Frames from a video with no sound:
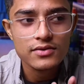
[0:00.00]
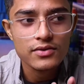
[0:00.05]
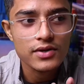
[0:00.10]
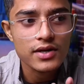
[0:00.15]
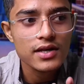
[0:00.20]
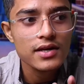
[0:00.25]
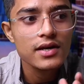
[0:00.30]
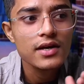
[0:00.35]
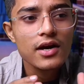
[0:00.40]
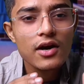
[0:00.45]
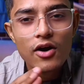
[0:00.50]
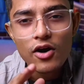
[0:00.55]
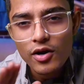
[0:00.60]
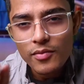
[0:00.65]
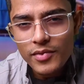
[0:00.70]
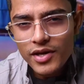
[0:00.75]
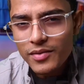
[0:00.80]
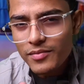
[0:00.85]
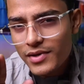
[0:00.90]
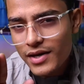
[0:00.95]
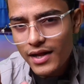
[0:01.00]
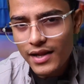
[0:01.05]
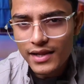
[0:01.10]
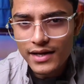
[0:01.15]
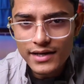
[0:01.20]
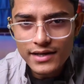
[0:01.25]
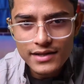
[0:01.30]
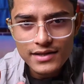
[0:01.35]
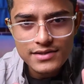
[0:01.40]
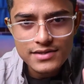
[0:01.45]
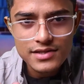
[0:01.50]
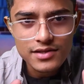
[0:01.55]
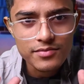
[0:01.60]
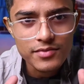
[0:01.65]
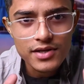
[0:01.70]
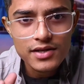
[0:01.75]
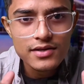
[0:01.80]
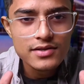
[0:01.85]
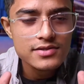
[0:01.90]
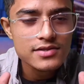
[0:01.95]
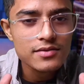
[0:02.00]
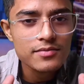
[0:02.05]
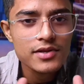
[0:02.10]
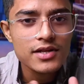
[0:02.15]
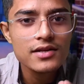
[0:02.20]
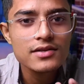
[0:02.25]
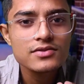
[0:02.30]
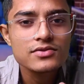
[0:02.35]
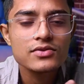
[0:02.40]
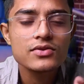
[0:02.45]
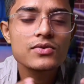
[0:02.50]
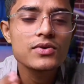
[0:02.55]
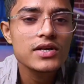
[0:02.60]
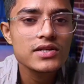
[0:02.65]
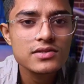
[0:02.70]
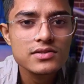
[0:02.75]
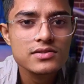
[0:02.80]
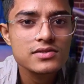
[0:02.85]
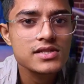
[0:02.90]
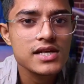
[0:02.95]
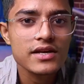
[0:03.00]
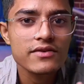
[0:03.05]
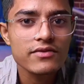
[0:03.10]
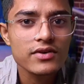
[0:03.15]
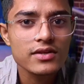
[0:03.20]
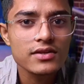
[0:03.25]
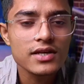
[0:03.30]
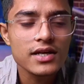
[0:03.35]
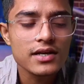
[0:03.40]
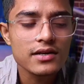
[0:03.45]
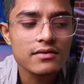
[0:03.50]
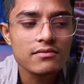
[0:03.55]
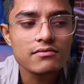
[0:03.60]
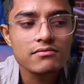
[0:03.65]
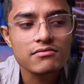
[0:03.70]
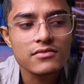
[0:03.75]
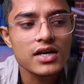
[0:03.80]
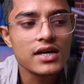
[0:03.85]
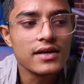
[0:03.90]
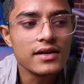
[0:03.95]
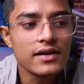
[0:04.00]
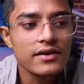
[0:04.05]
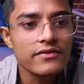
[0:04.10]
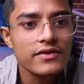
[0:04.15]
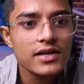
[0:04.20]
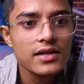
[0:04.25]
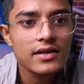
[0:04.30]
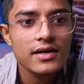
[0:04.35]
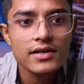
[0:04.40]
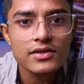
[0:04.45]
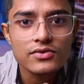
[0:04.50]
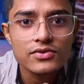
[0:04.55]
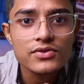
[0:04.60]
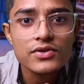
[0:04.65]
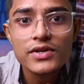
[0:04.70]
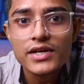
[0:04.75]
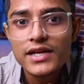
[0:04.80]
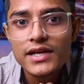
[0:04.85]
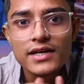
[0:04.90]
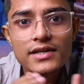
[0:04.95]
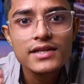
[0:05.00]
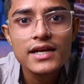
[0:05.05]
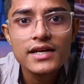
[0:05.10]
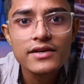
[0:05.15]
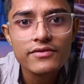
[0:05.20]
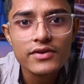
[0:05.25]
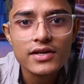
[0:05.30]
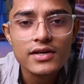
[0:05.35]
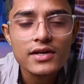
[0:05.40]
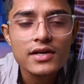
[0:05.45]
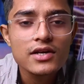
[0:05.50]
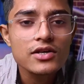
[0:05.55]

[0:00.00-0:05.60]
Okay, or maybe a little similar, so you can check with that color wheel and you should create that way.